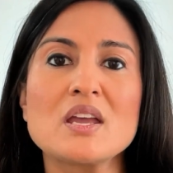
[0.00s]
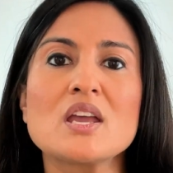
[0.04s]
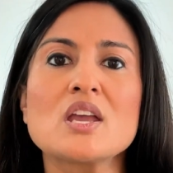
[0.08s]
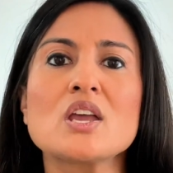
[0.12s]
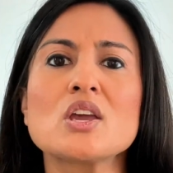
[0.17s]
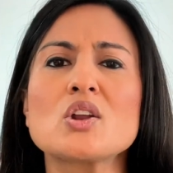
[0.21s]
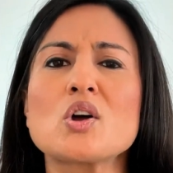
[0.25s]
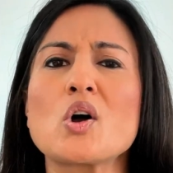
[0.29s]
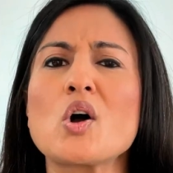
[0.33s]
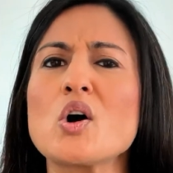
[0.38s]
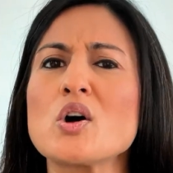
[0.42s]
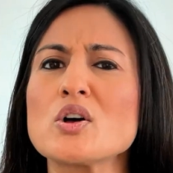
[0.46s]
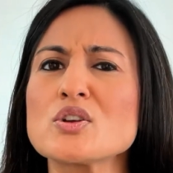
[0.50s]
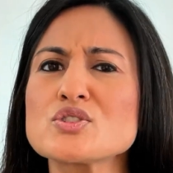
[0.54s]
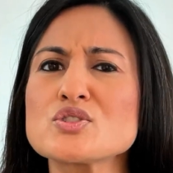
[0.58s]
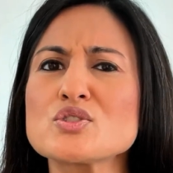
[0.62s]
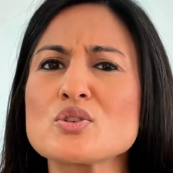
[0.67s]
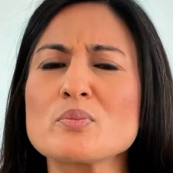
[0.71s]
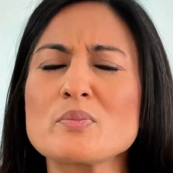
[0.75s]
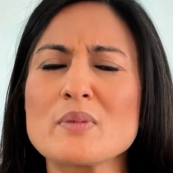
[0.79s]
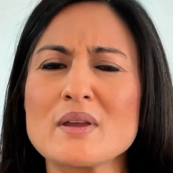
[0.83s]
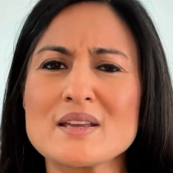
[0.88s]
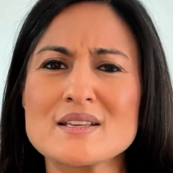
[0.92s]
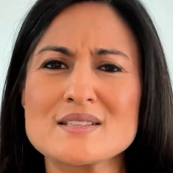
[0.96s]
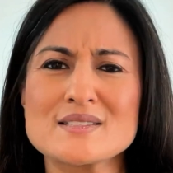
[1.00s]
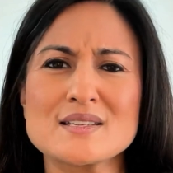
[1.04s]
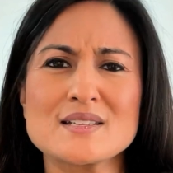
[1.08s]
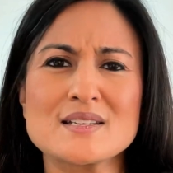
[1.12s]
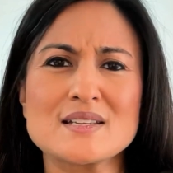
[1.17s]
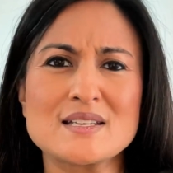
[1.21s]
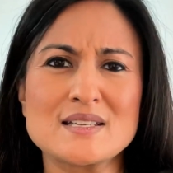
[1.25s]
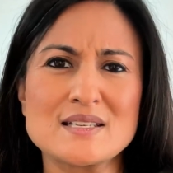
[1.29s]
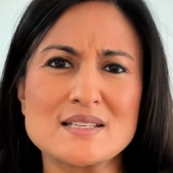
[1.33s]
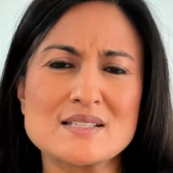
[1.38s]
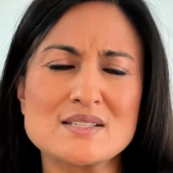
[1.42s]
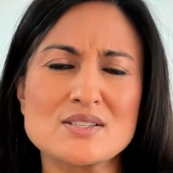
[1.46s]
It also makes it
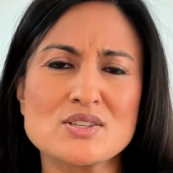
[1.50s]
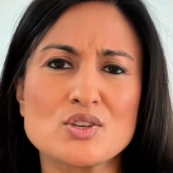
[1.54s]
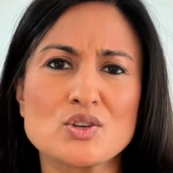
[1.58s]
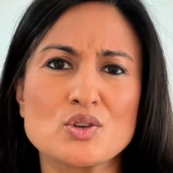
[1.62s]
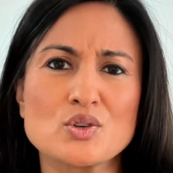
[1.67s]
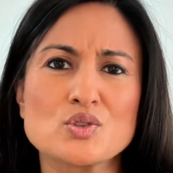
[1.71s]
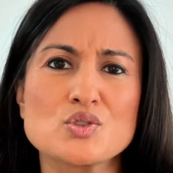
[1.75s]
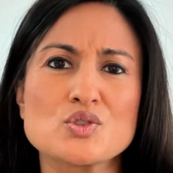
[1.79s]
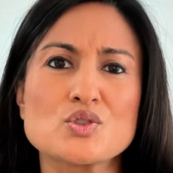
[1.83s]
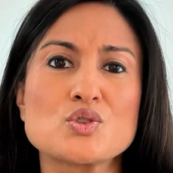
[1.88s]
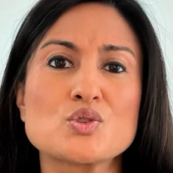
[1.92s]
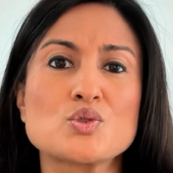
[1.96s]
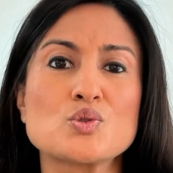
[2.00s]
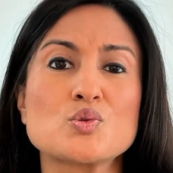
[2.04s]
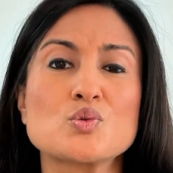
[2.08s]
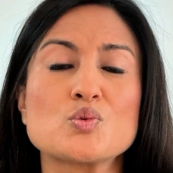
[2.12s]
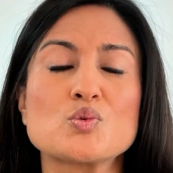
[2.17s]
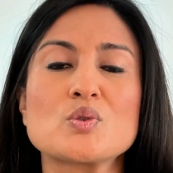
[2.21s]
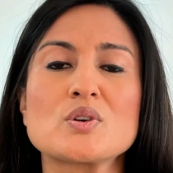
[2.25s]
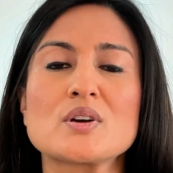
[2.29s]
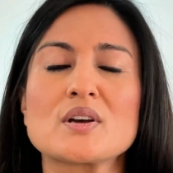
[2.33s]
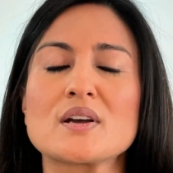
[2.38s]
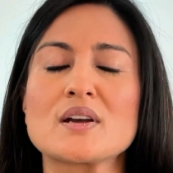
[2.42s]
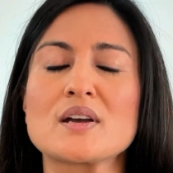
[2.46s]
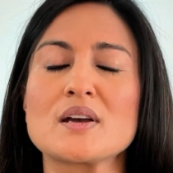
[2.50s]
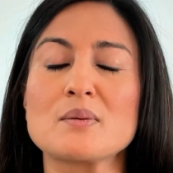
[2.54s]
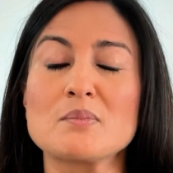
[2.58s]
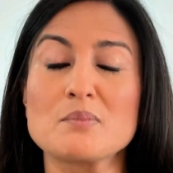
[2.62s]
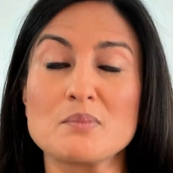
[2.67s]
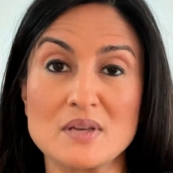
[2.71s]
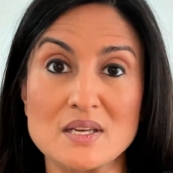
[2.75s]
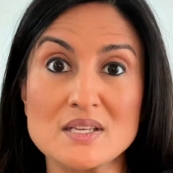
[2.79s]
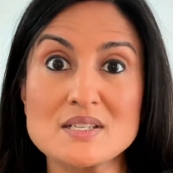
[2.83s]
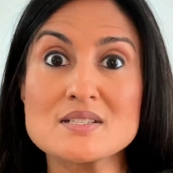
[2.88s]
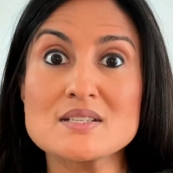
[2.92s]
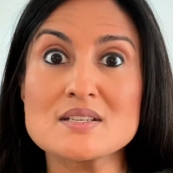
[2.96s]
easier to
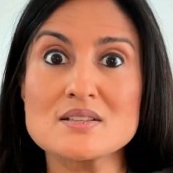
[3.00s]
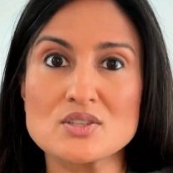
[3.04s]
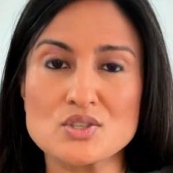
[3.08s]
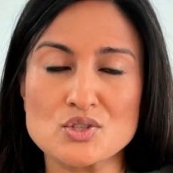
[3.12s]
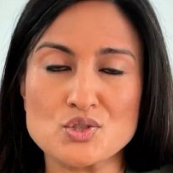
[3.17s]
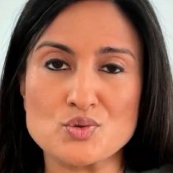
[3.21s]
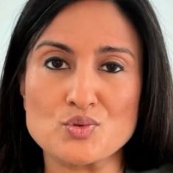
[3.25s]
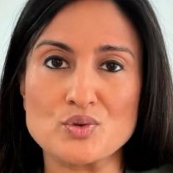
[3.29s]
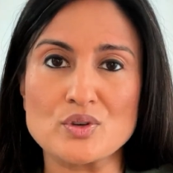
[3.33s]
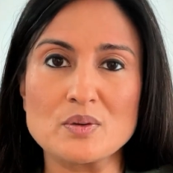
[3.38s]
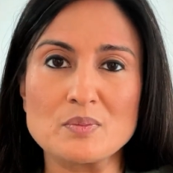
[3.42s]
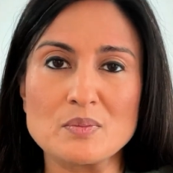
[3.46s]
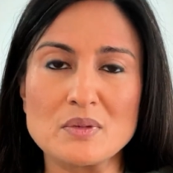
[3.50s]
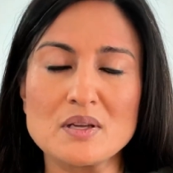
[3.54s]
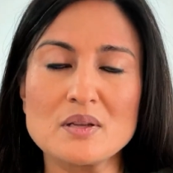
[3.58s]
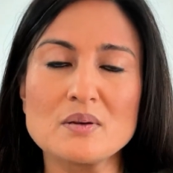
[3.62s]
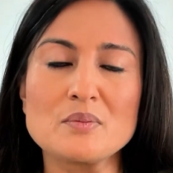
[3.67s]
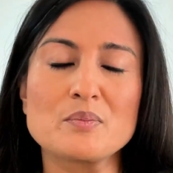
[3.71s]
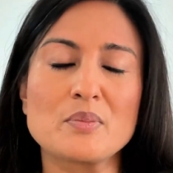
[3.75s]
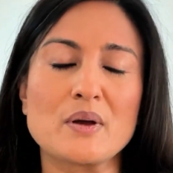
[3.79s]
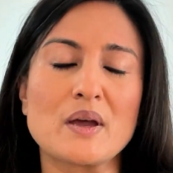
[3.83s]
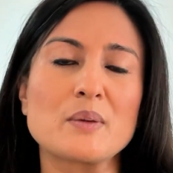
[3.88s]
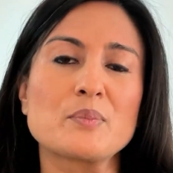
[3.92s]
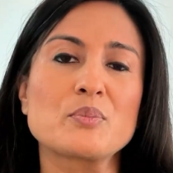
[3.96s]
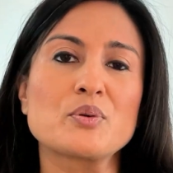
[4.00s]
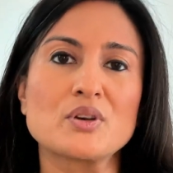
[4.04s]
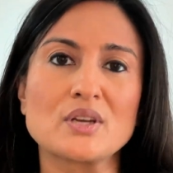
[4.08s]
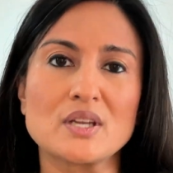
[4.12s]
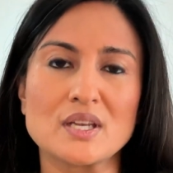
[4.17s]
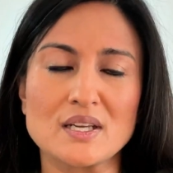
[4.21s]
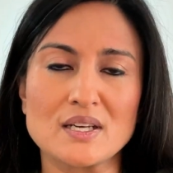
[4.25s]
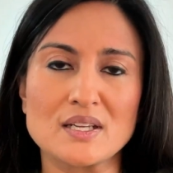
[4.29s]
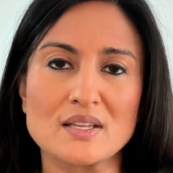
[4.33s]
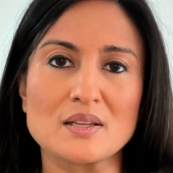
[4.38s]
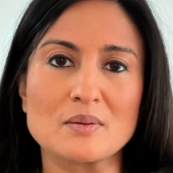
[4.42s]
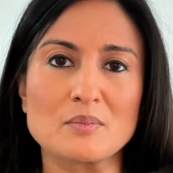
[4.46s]
commit to the treatment by putting
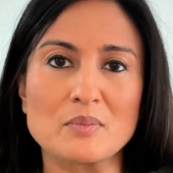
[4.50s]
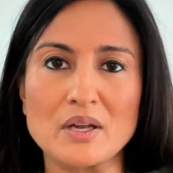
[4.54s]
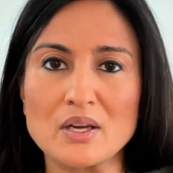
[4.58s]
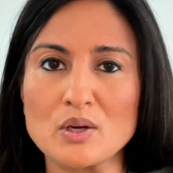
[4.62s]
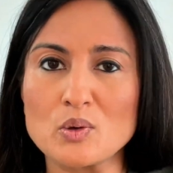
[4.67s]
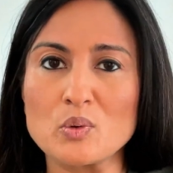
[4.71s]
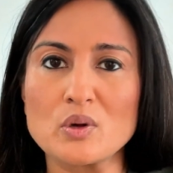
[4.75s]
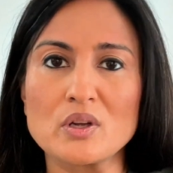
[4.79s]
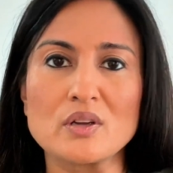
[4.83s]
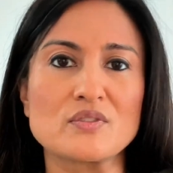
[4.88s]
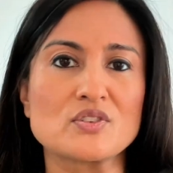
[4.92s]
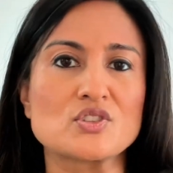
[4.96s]
it in the microwave.